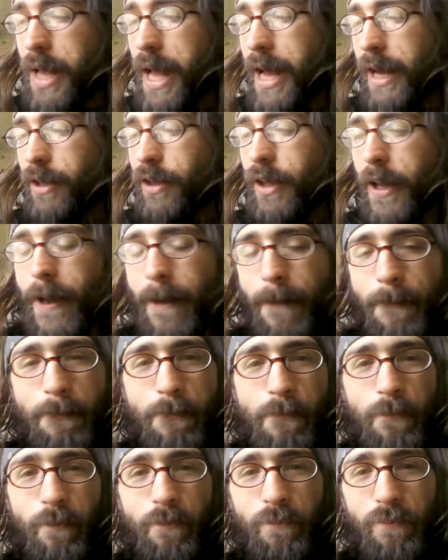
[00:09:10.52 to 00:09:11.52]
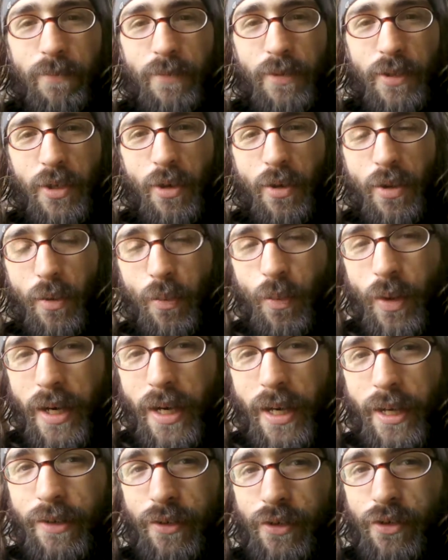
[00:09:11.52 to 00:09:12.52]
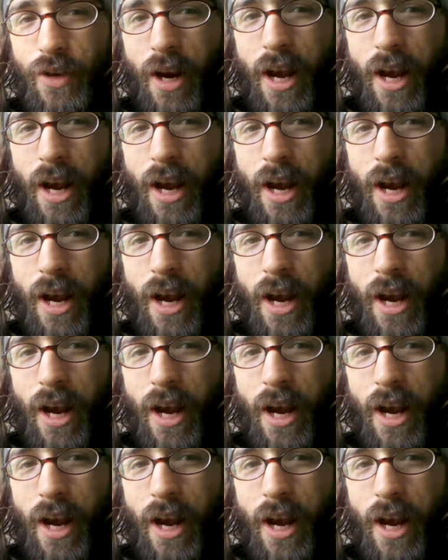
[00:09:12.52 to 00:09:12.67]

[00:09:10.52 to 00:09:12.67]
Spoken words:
black light, so that when I